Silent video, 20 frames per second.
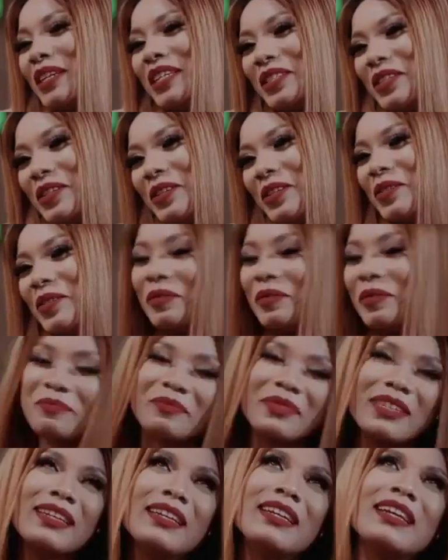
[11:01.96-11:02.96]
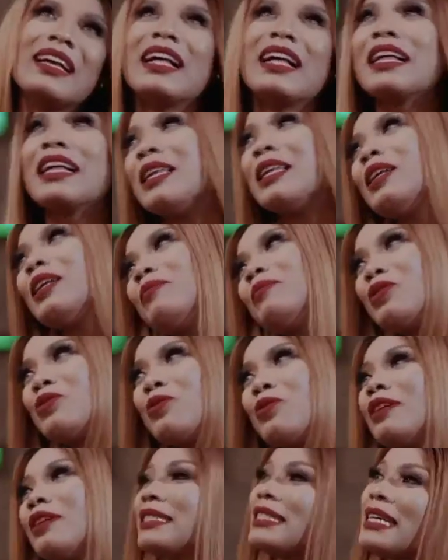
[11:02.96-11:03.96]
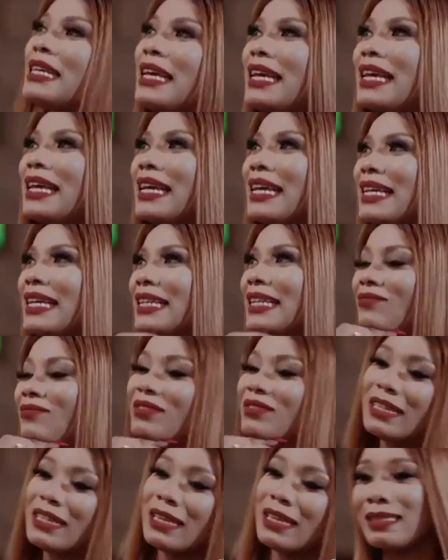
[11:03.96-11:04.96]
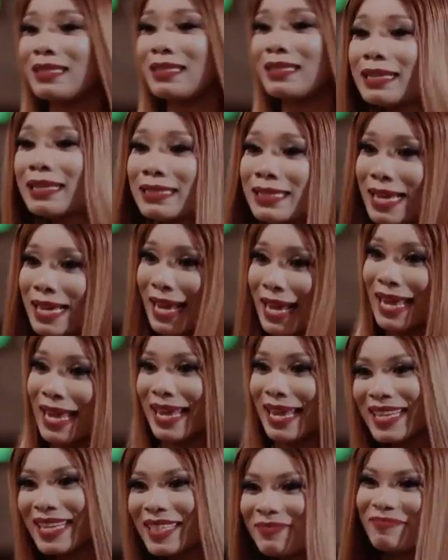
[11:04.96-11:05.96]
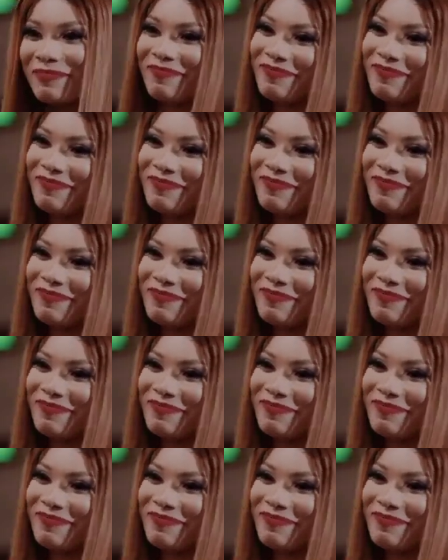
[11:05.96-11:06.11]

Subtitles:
how we do? Globetrotting, jet setting.